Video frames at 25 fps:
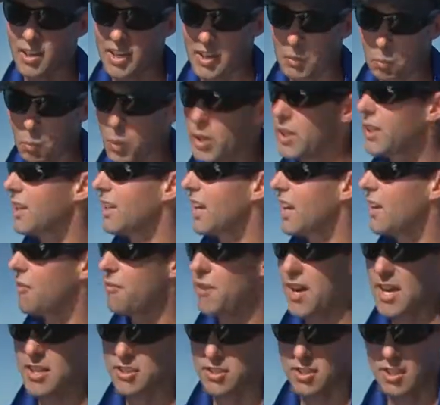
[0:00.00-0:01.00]
and wind and how
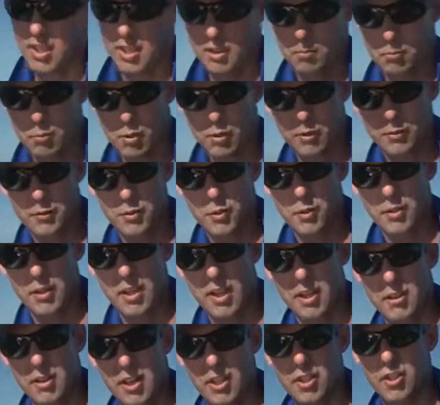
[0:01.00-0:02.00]
fast you're getting moved through an
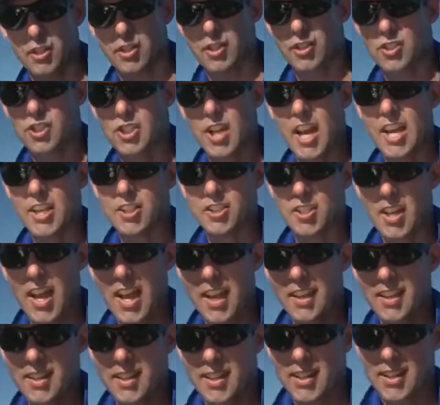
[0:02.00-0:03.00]
area, you can change
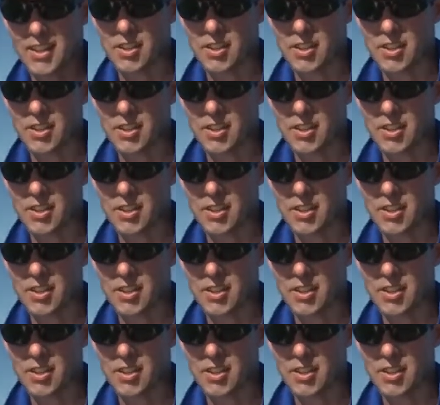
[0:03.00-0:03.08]
that.